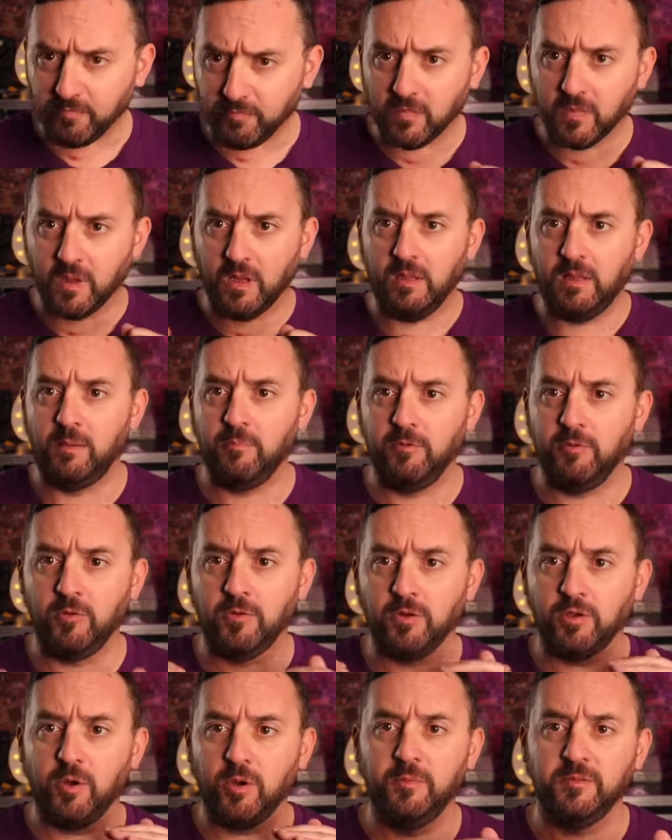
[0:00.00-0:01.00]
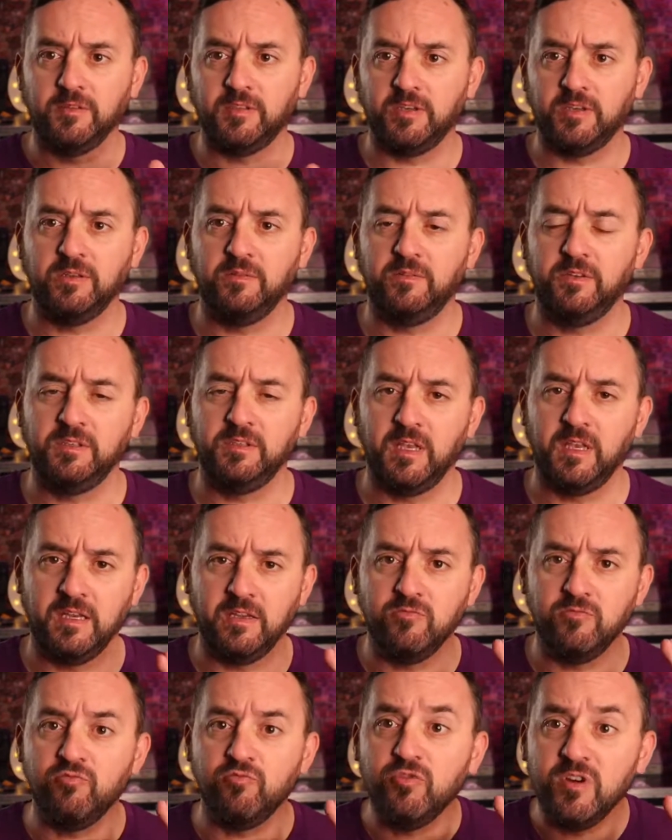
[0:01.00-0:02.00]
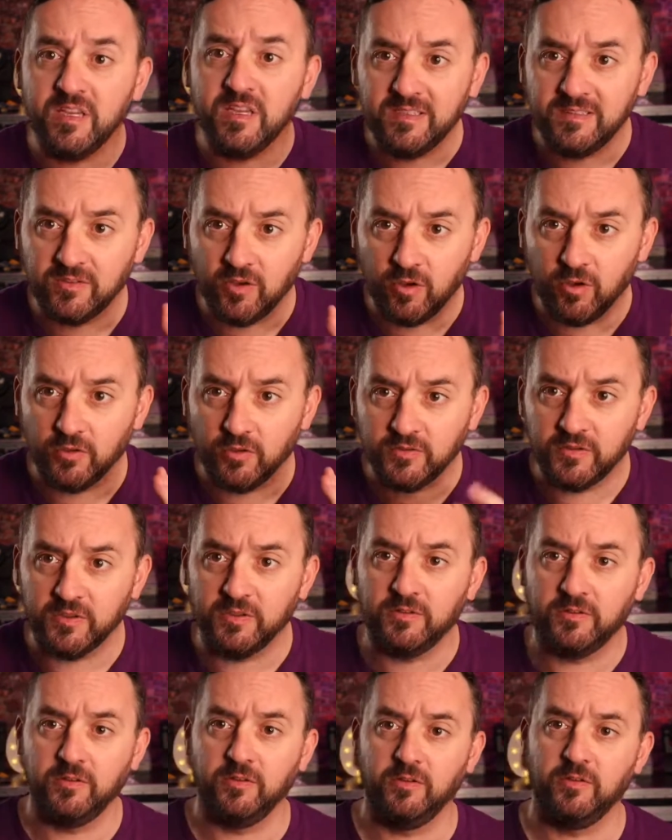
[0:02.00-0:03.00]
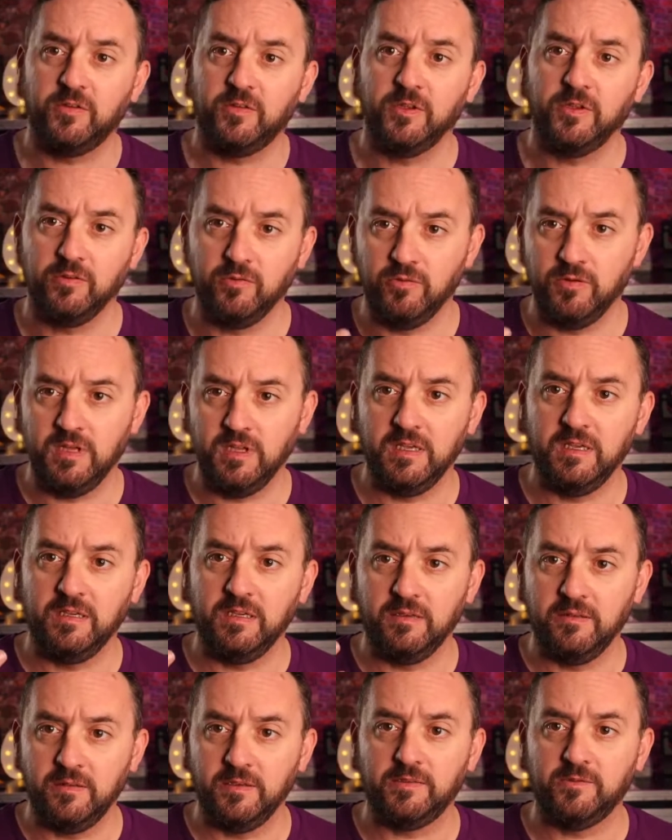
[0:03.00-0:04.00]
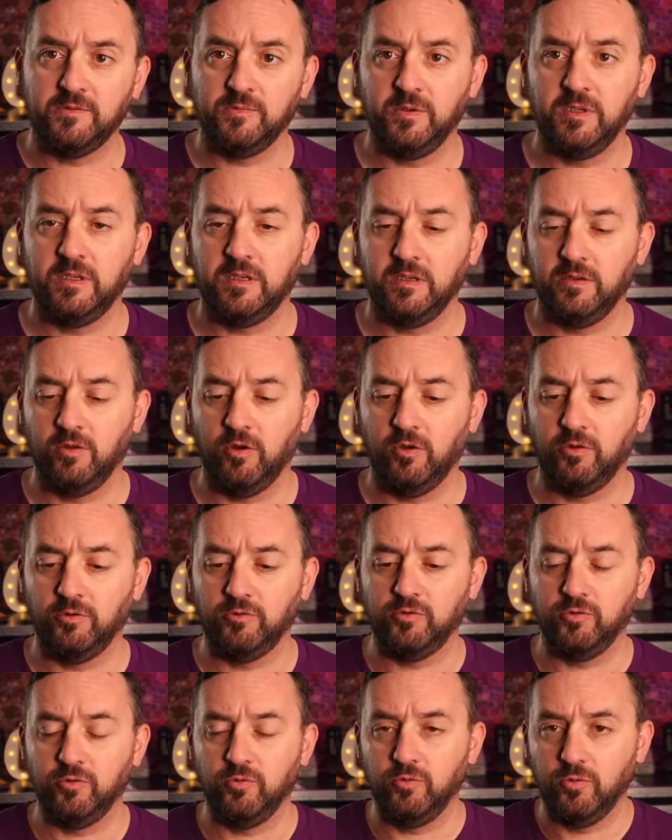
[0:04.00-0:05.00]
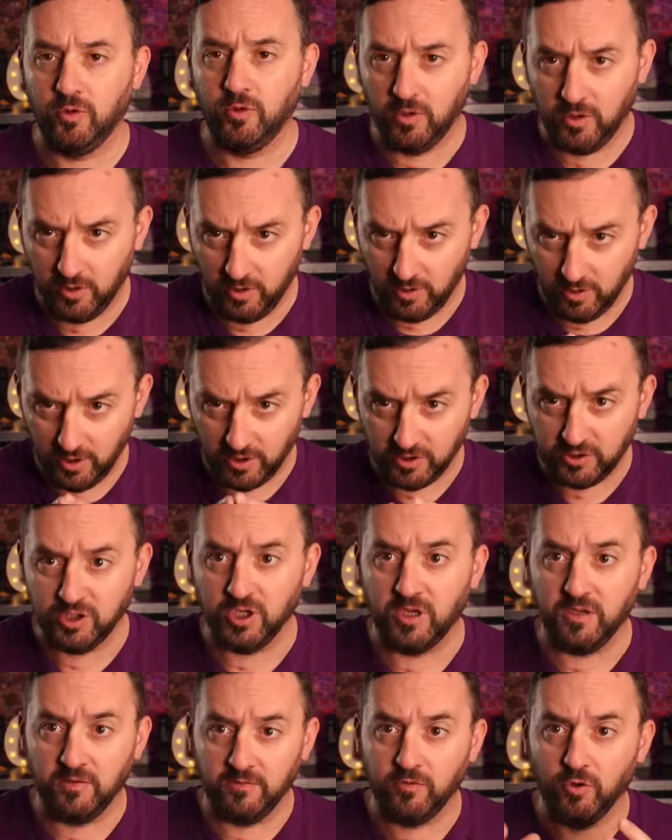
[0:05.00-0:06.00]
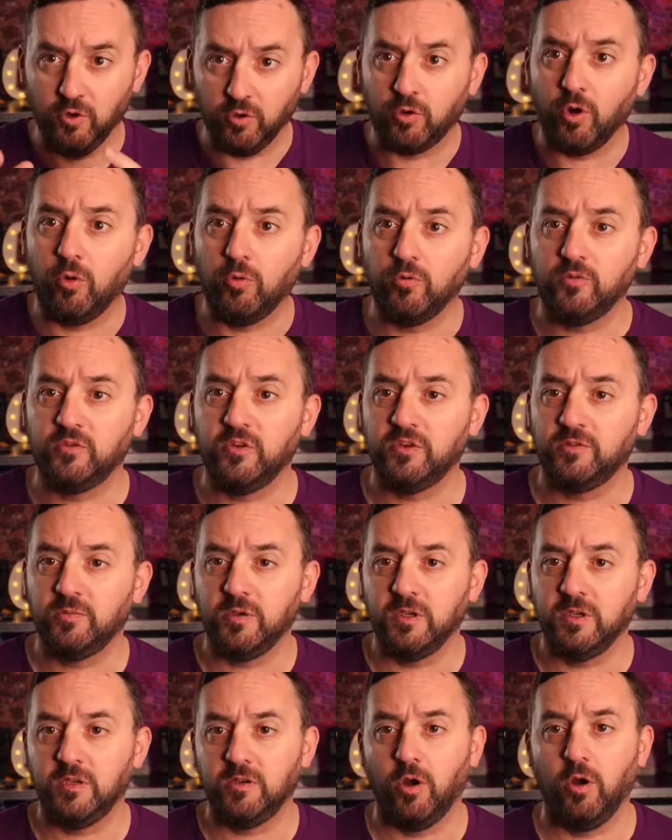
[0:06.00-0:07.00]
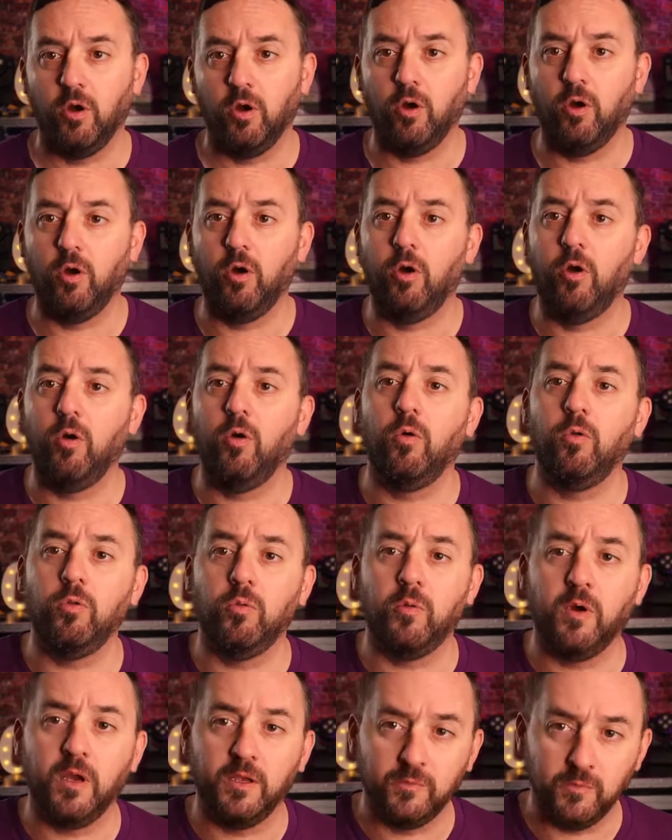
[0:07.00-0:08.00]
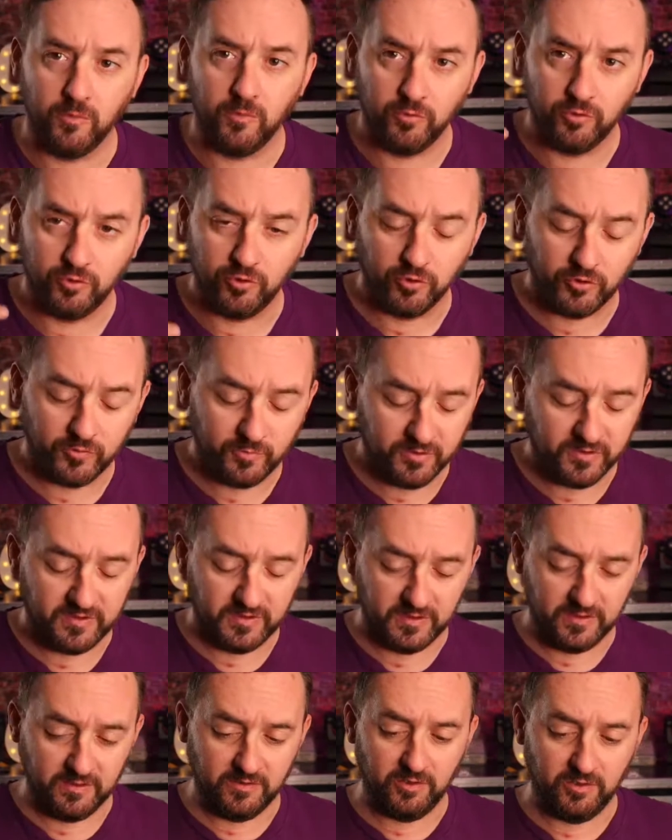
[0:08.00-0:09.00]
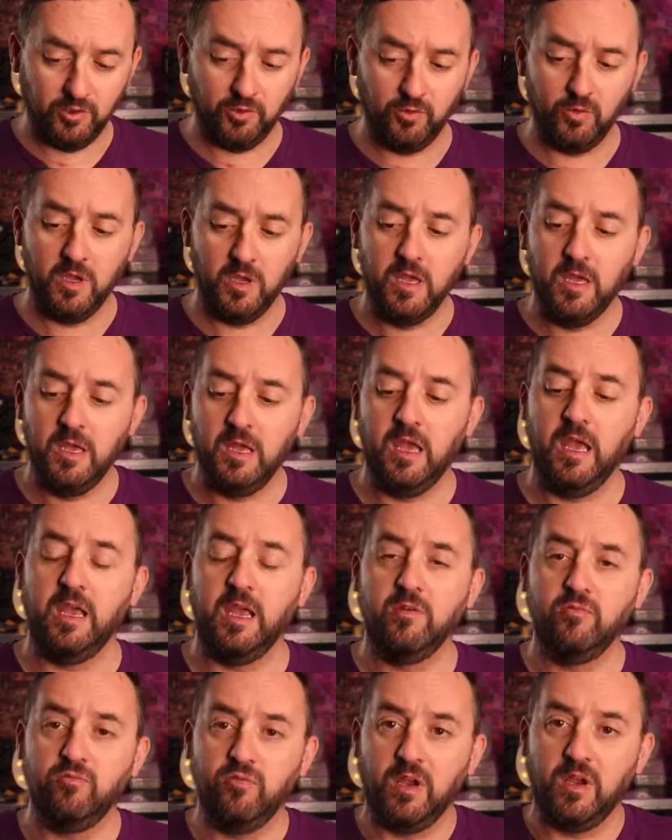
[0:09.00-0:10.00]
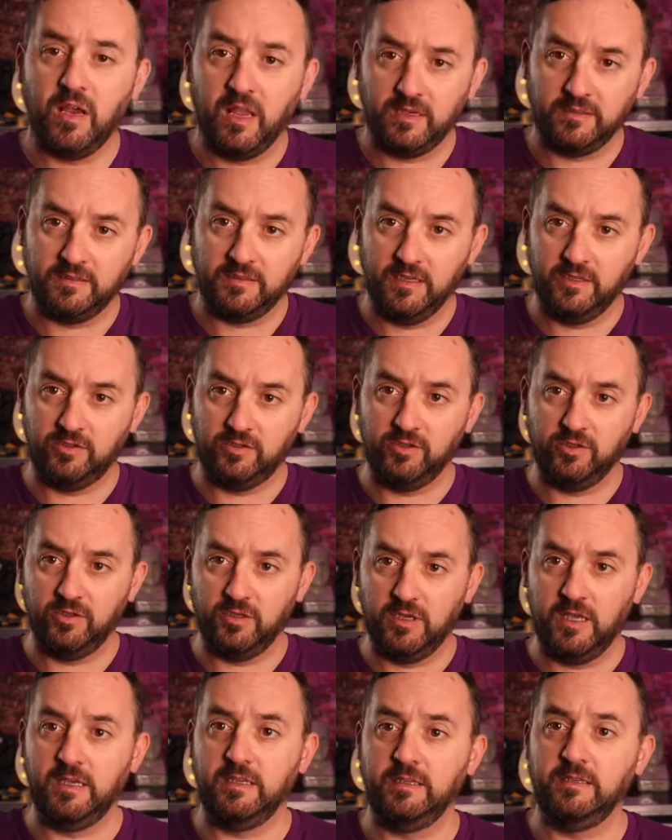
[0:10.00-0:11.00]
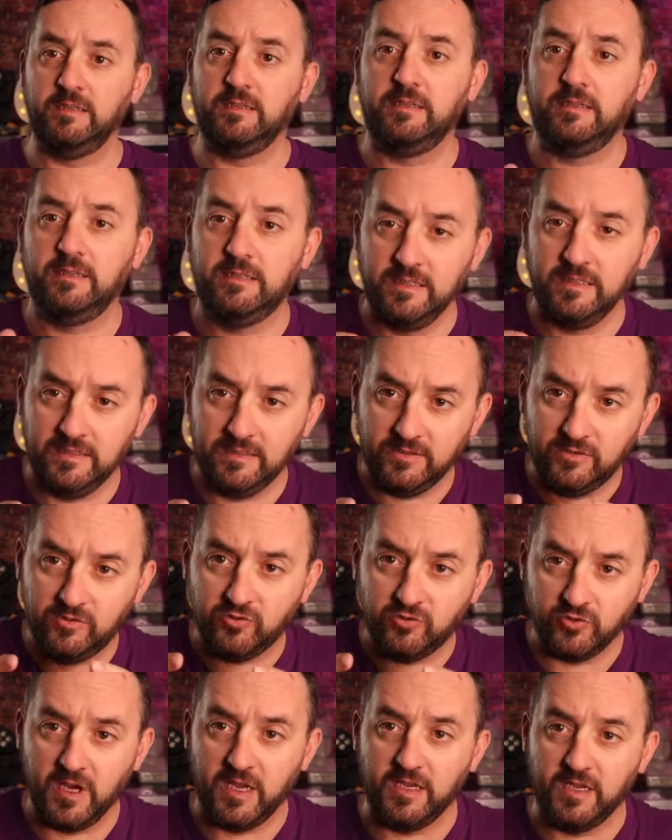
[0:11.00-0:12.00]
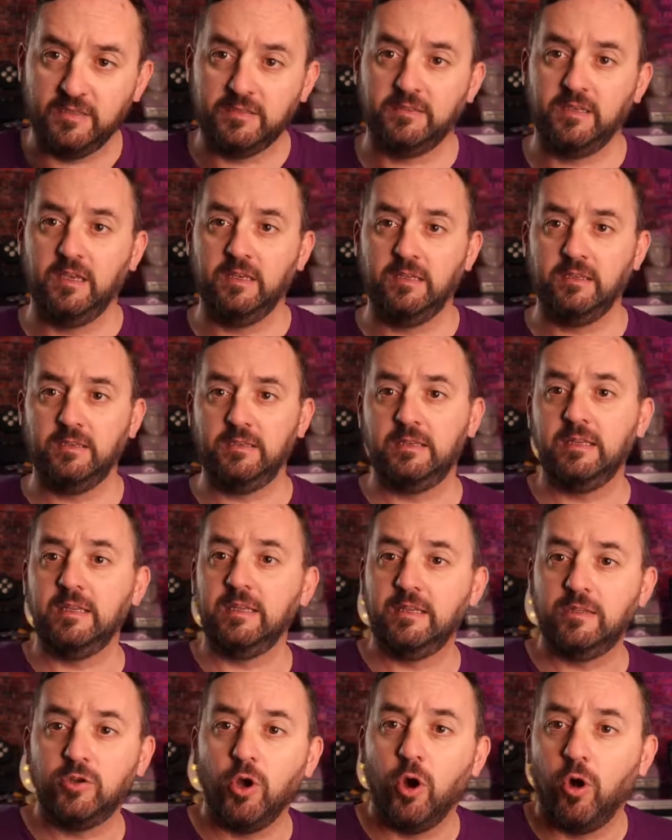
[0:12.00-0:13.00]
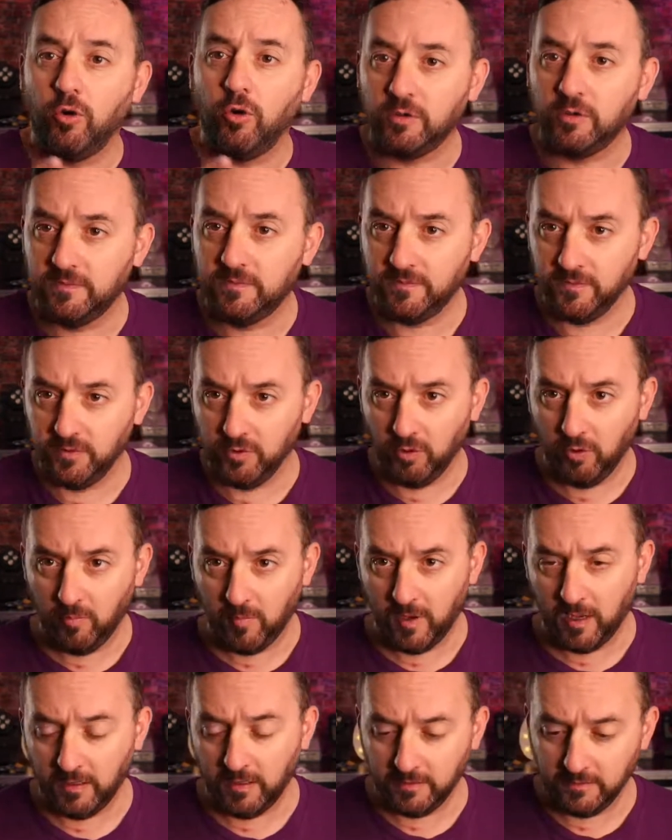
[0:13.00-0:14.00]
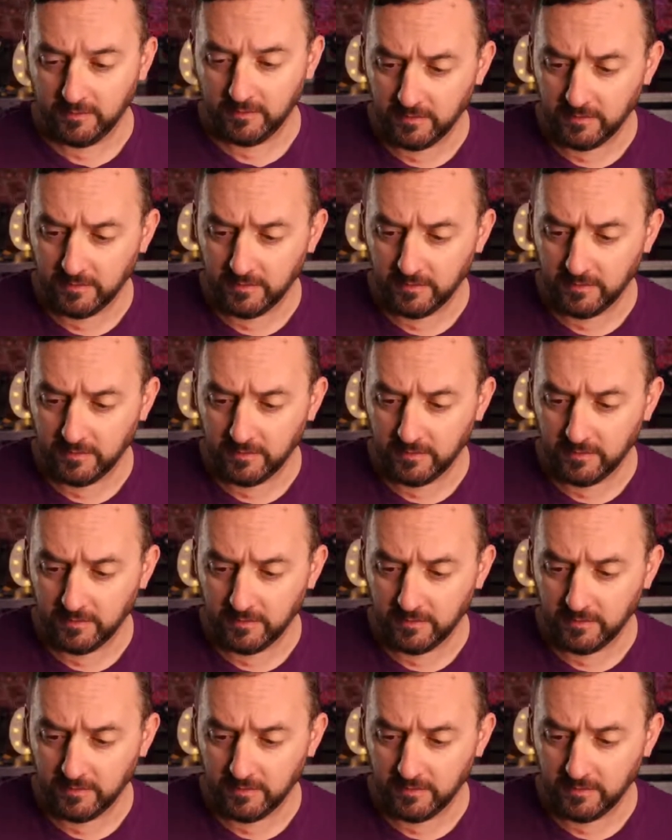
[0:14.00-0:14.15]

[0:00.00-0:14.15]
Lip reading: Let me know in the comment section if there's any resources that you think you need this week in order to achieve your goals this week, or otherwise we will just proceed to do a relaxation, a de-stress, a detox for your mind,